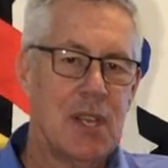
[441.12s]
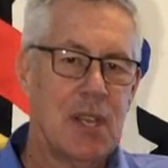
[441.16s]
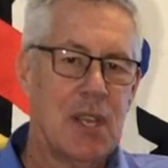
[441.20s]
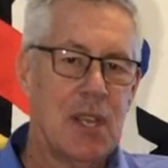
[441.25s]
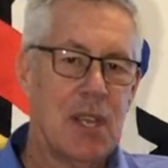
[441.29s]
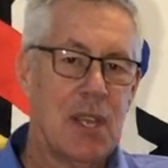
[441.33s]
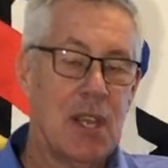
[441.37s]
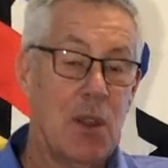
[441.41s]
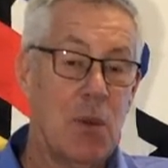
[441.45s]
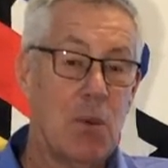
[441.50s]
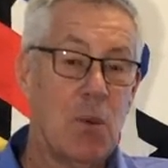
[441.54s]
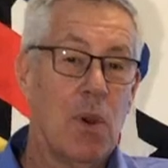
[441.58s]

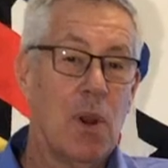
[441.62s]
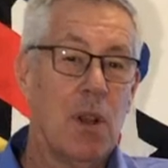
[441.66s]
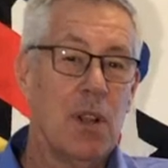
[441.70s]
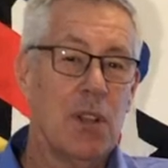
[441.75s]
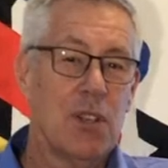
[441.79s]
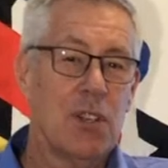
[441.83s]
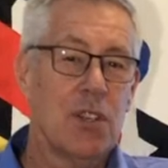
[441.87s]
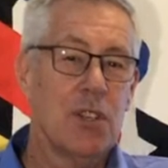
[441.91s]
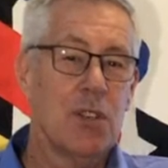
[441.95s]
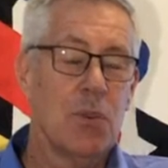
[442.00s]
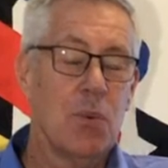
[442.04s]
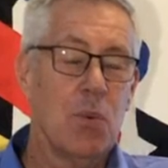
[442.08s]
He
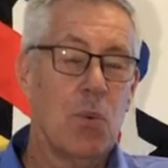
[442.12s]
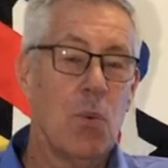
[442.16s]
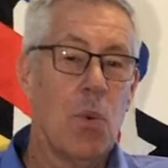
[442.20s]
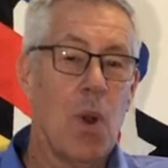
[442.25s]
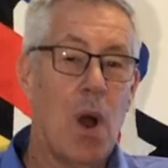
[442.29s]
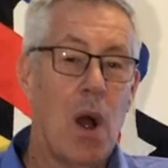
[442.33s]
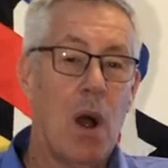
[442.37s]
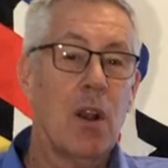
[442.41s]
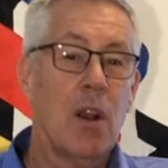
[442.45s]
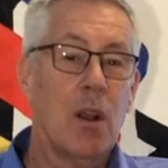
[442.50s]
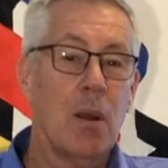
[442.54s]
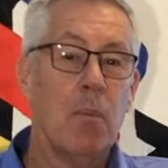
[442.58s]
was the
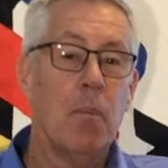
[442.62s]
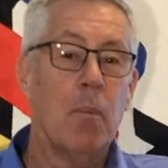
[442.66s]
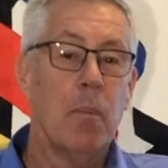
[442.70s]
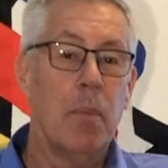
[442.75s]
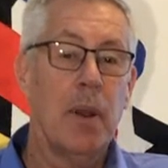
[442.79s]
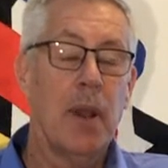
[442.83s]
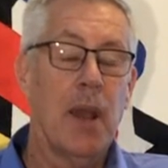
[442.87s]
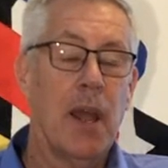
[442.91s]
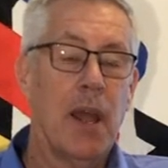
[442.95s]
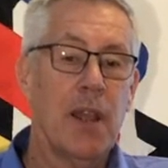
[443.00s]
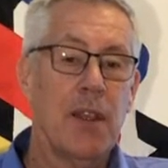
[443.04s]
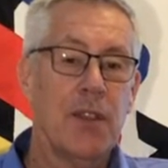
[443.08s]
welcome
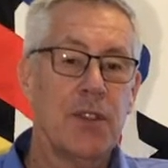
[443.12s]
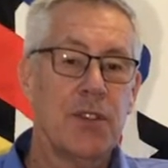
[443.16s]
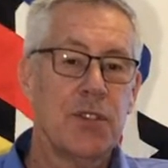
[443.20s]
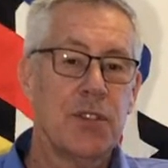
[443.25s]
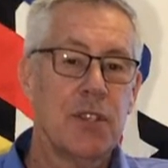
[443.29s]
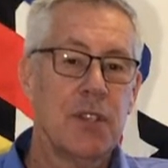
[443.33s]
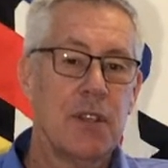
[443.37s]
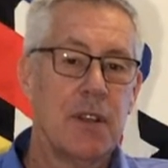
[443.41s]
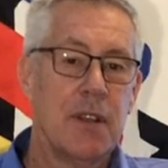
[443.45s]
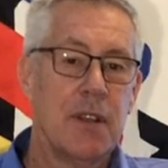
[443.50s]
place